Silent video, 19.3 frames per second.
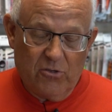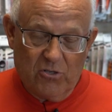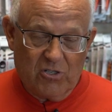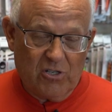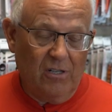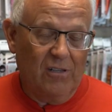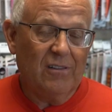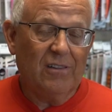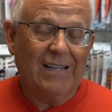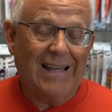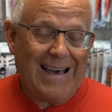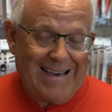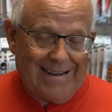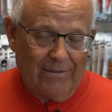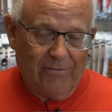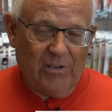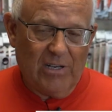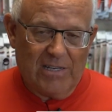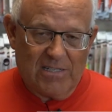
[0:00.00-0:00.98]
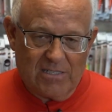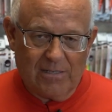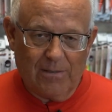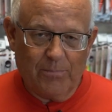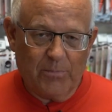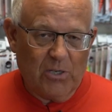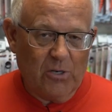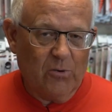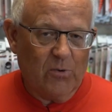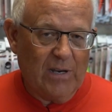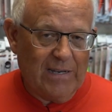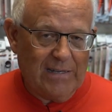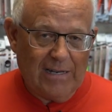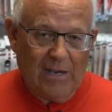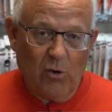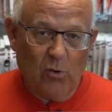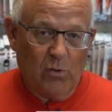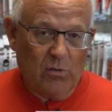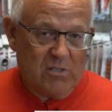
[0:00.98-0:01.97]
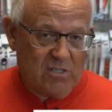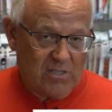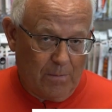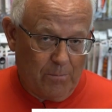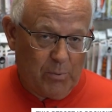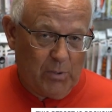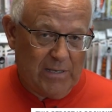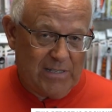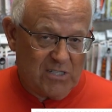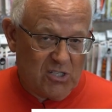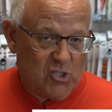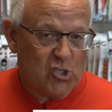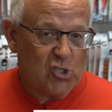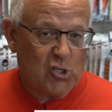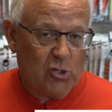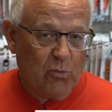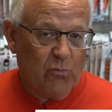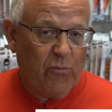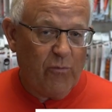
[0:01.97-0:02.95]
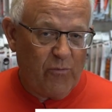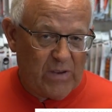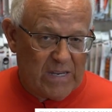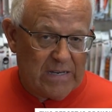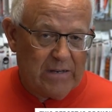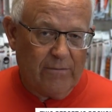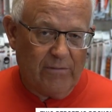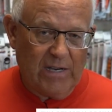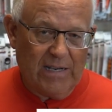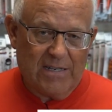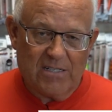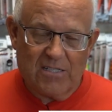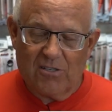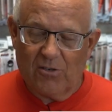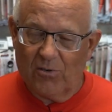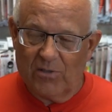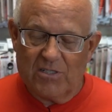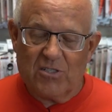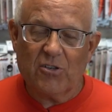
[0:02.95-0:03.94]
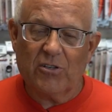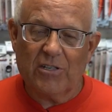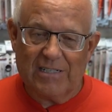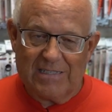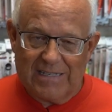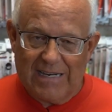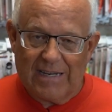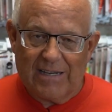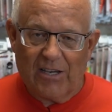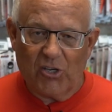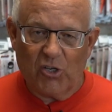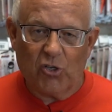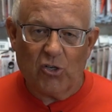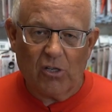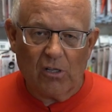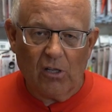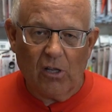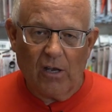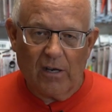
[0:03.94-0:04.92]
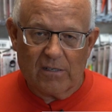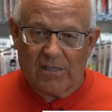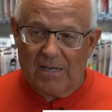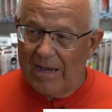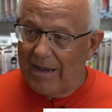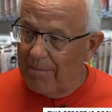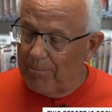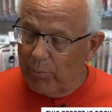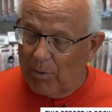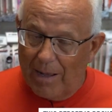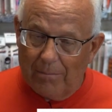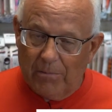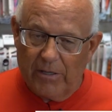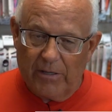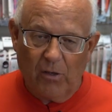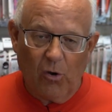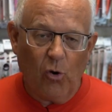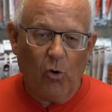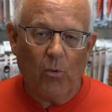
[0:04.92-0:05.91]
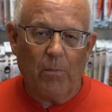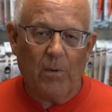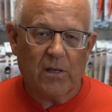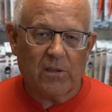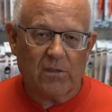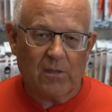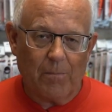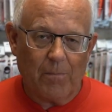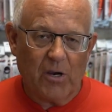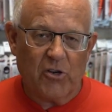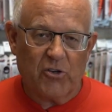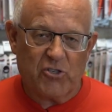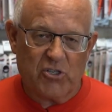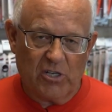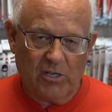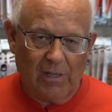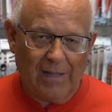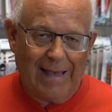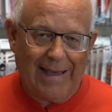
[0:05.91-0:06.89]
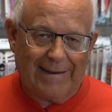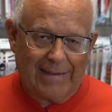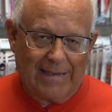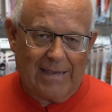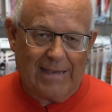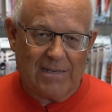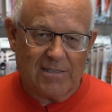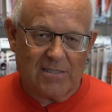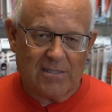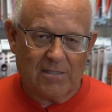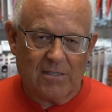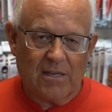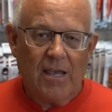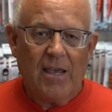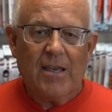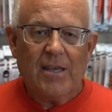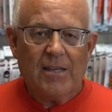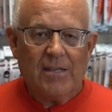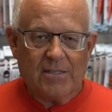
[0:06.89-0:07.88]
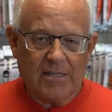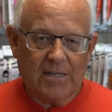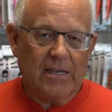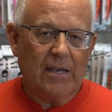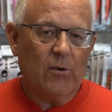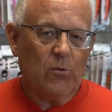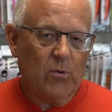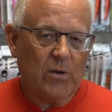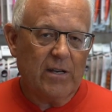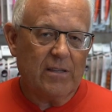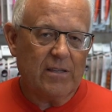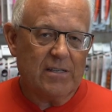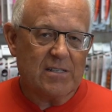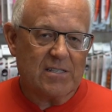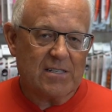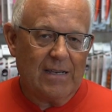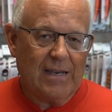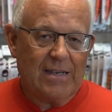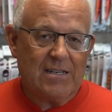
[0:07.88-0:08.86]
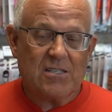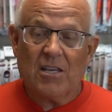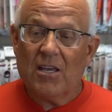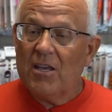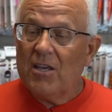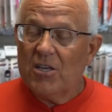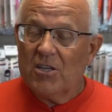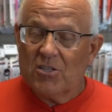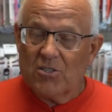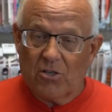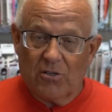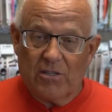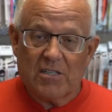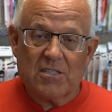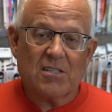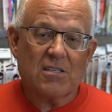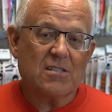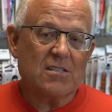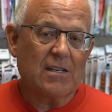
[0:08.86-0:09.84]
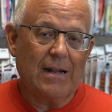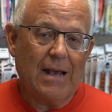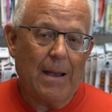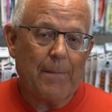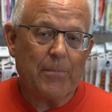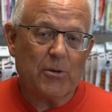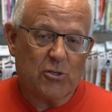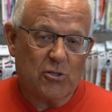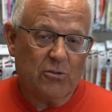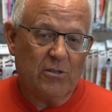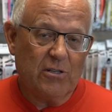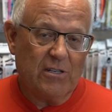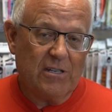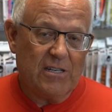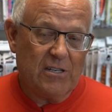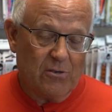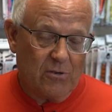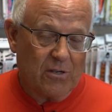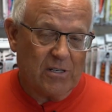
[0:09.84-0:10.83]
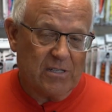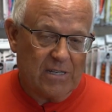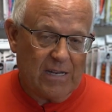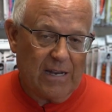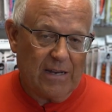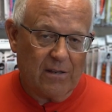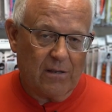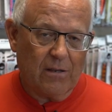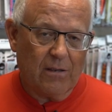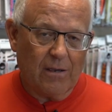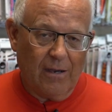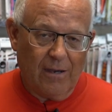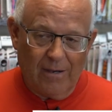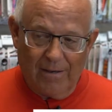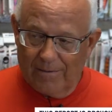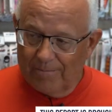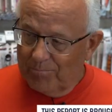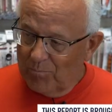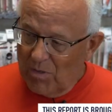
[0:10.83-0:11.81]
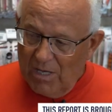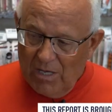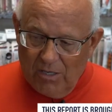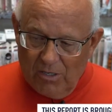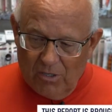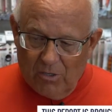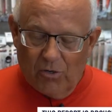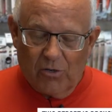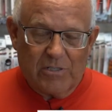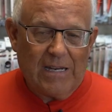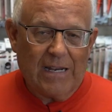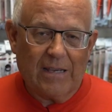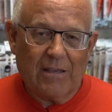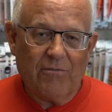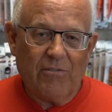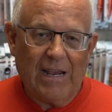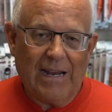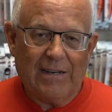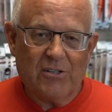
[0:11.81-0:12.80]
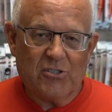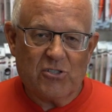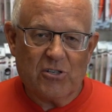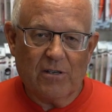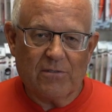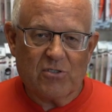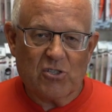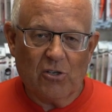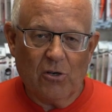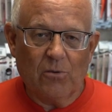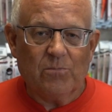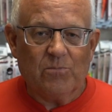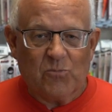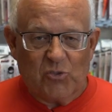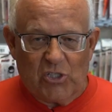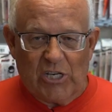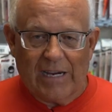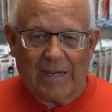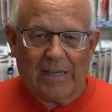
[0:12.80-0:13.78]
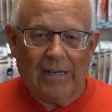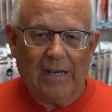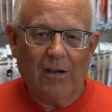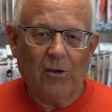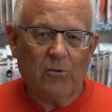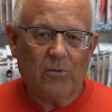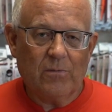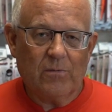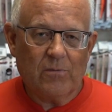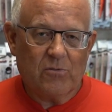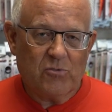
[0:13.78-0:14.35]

there's a lot of ice up there right now, some places two feet of ice, so it's gonna take a good long time, probably the whole month of March in a lot of cases, to get rid of this ice. So this is an opportunity you can take, uh, you know, take advantage of. So check it out,